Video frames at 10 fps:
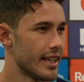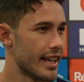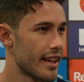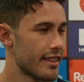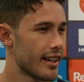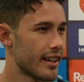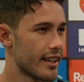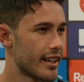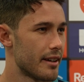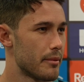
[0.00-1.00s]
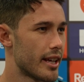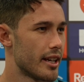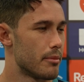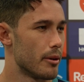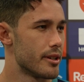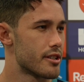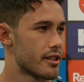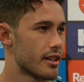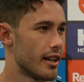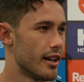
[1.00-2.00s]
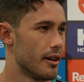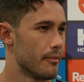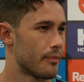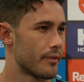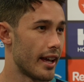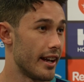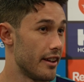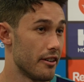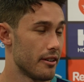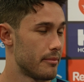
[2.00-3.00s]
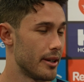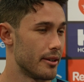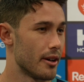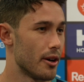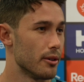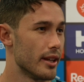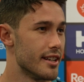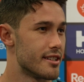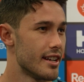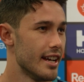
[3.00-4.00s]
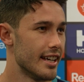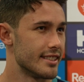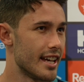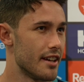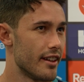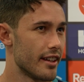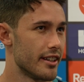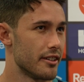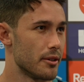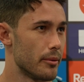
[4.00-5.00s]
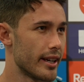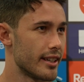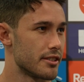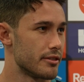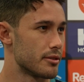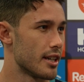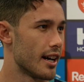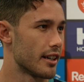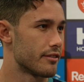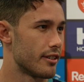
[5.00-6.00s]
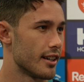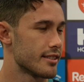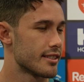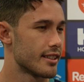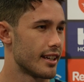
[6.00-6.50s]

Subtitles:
Yeah, I think Kenny Bromwich, the whole edge, Xavier out there on the wing, he's a real target for us.